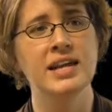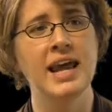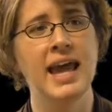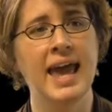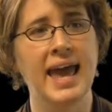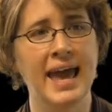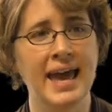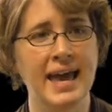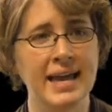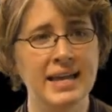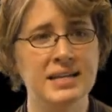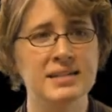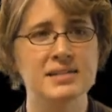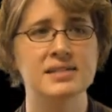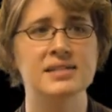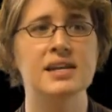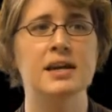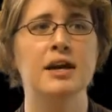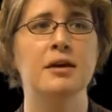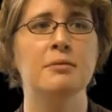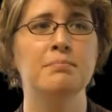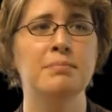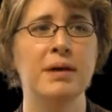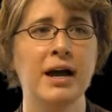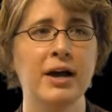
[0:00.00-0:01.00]
has
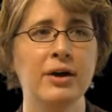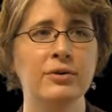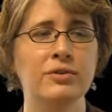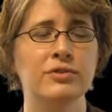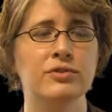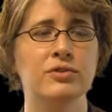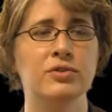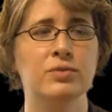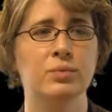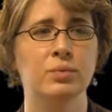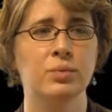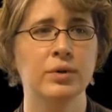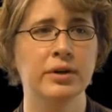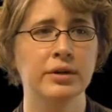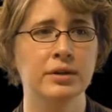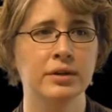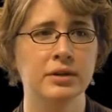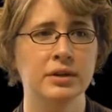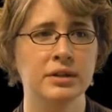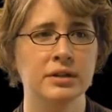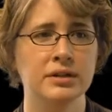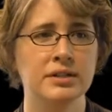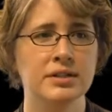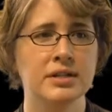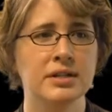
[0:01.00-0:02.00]
about the
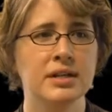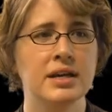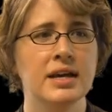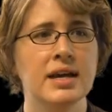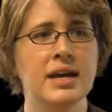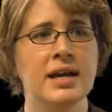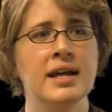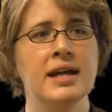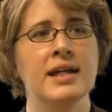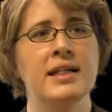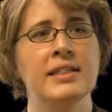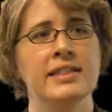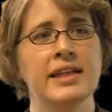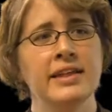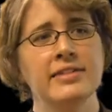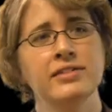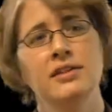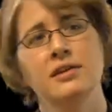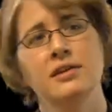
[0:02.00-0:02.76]
world, then